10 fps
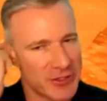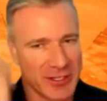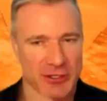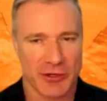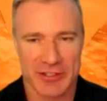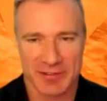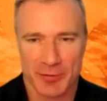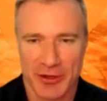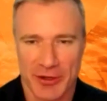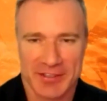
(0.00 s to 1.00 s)
Interesting
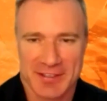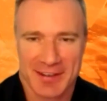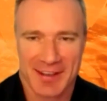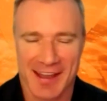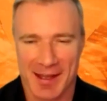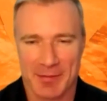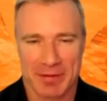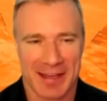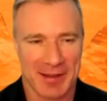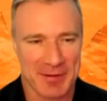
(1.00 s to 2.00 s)
choice of words,
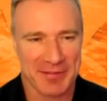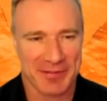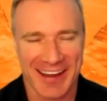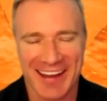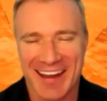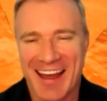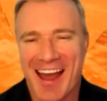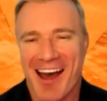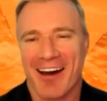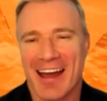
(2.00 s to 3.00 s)
playing with fire.
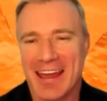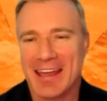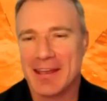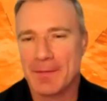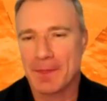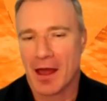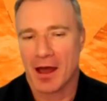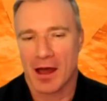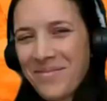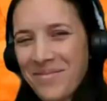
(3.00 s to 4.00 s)

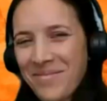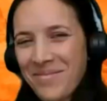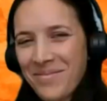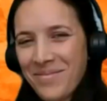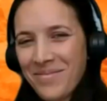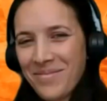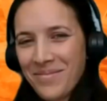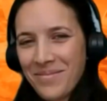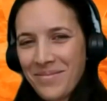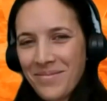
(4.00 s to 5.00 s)
I
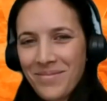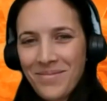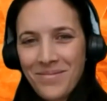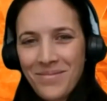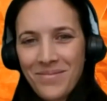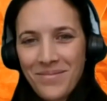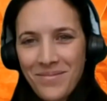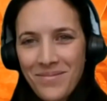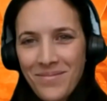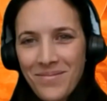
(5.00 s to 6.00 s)
think
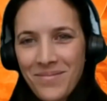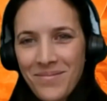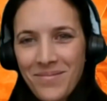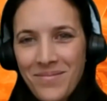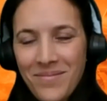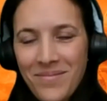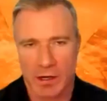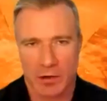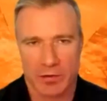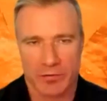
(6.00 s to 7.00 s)
ESG was
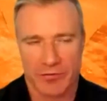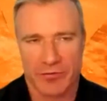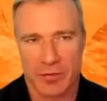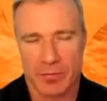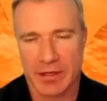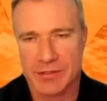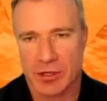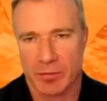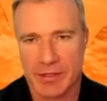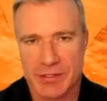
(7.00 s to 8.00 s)
one of the biggest
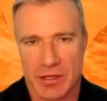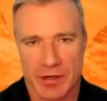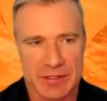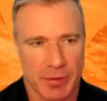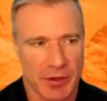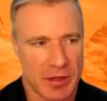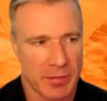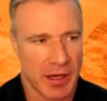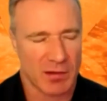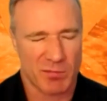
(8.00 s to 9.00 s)
topics that I spoke
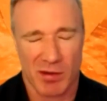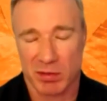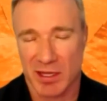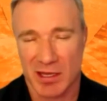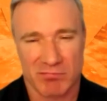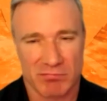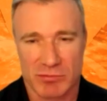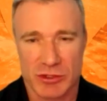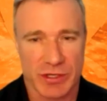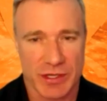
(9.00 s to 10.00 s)
about probably
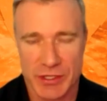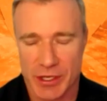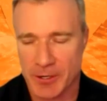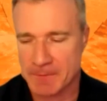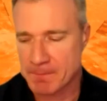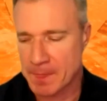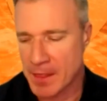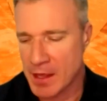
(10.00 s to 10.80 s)
2 years ago.